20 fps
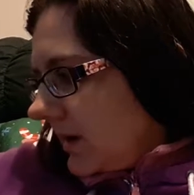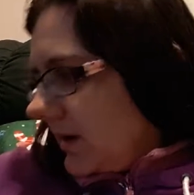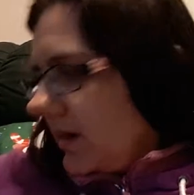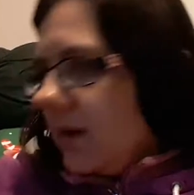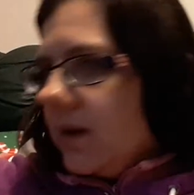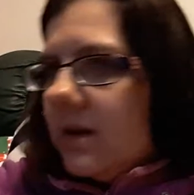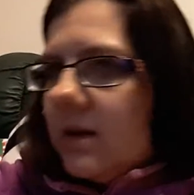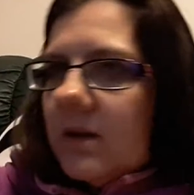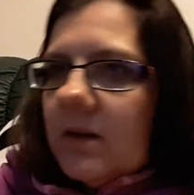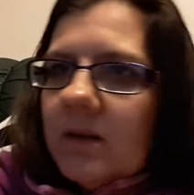
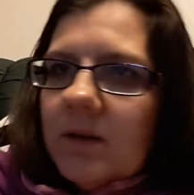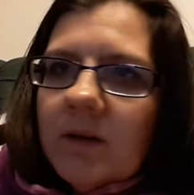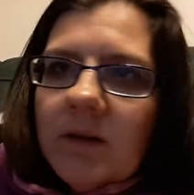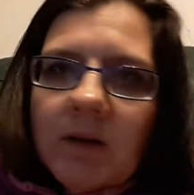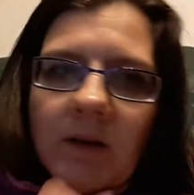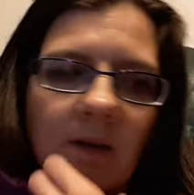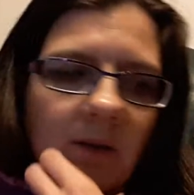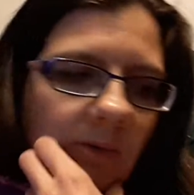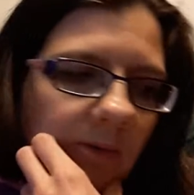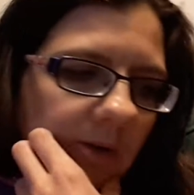N
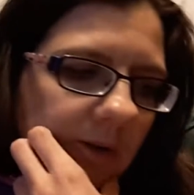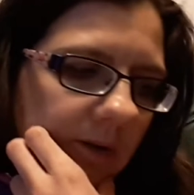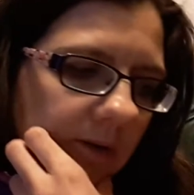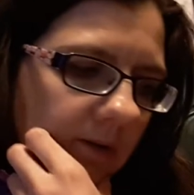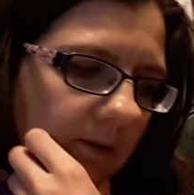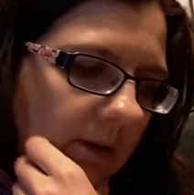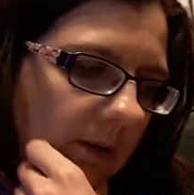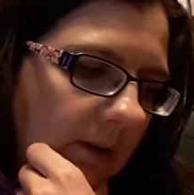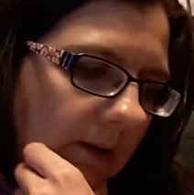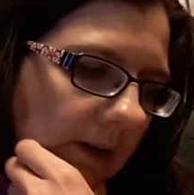
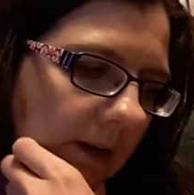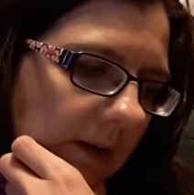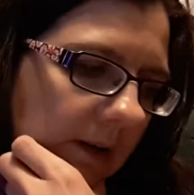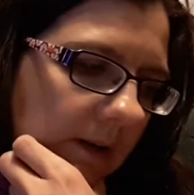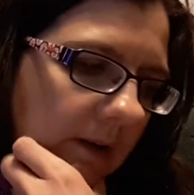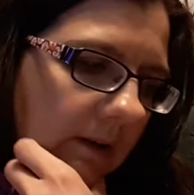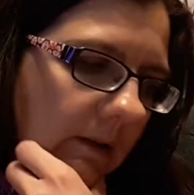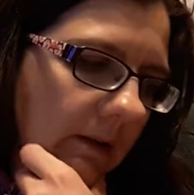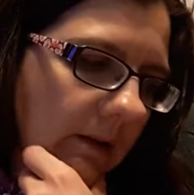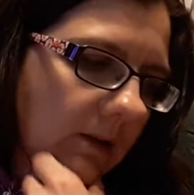was a
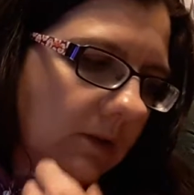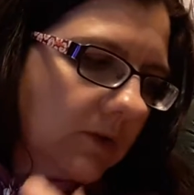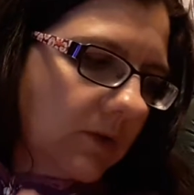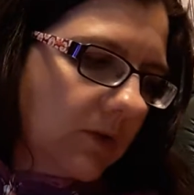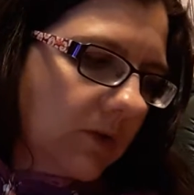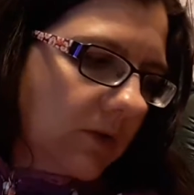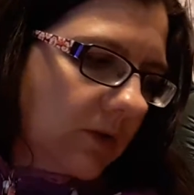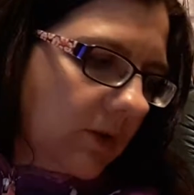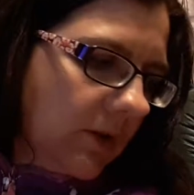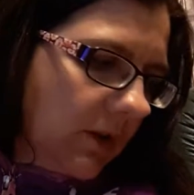Naked
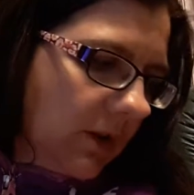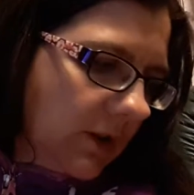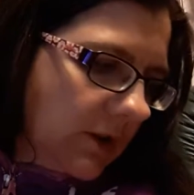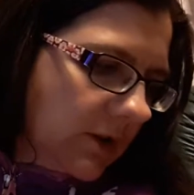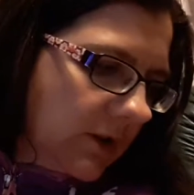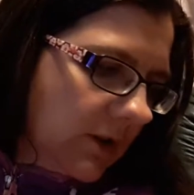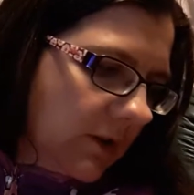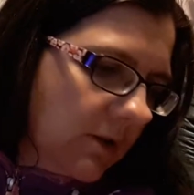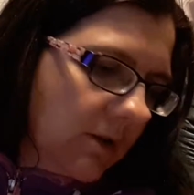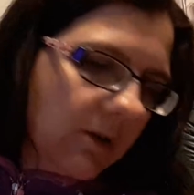Lunch
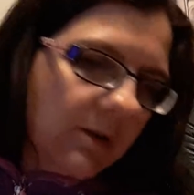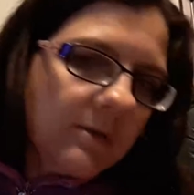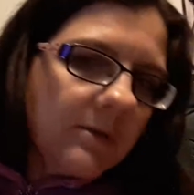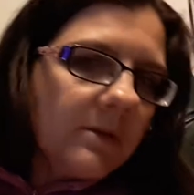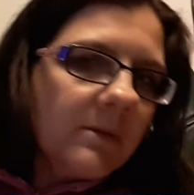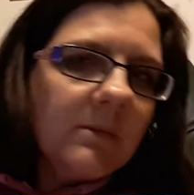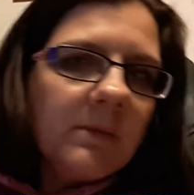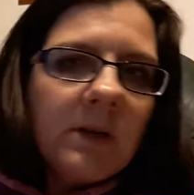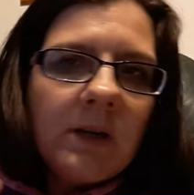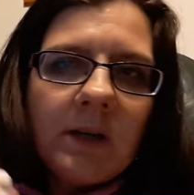eyeshadow
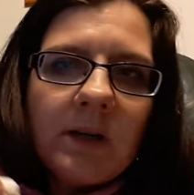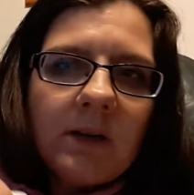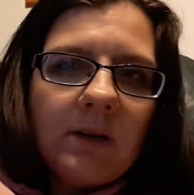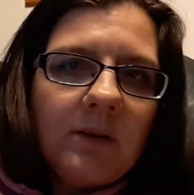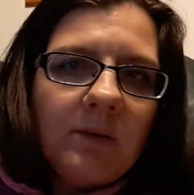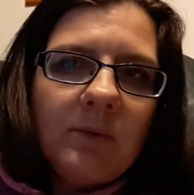from MAC,